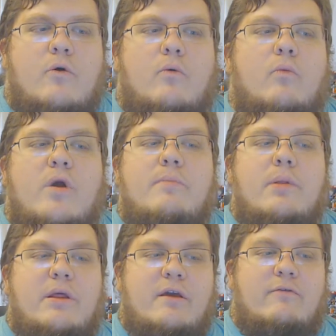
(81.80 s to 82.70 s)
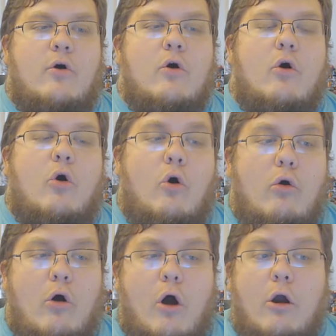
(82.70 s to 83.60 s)
We believe
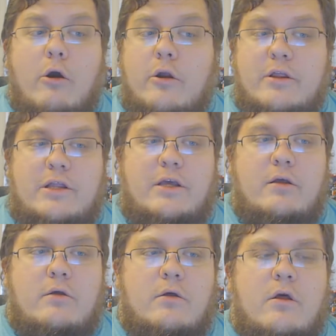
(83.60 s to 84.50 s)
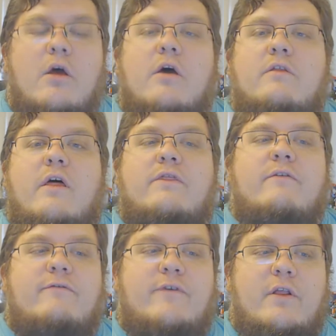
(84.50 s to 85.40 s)
wholeheartedly that
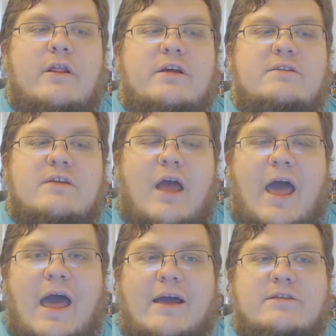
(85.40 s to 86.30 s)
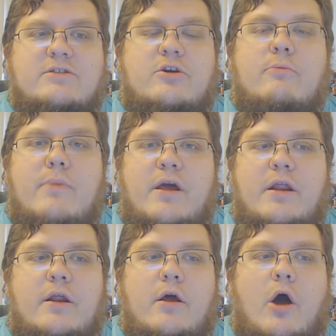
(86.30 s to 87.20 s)
the villainous acts
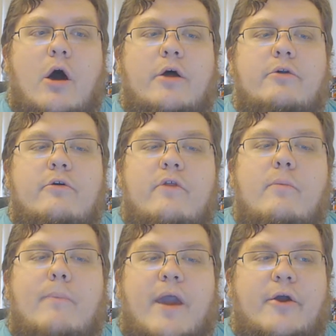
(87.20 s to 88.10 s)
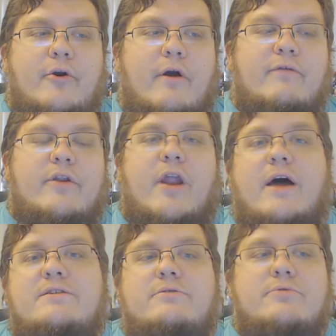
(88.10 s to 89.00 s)
committed under the banner of the
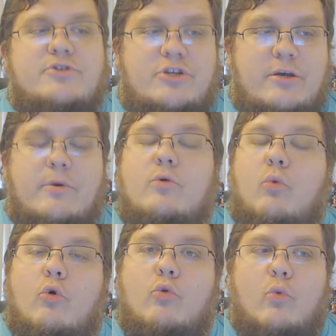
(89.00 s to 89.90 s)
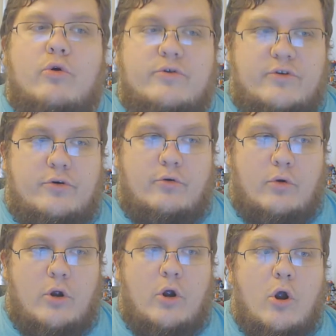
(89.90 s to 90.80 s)
Nazi regime in World War II
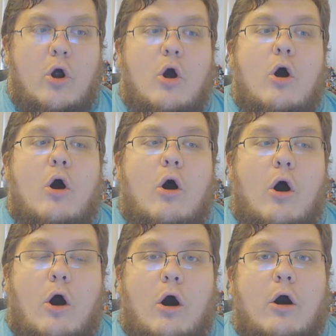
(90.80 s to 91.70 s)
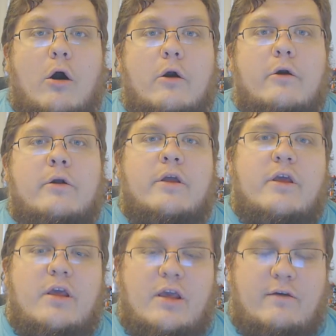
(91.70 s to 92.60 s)
are
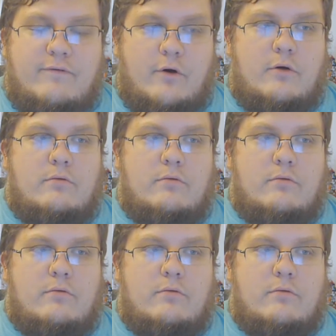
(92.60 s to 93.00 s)
evil.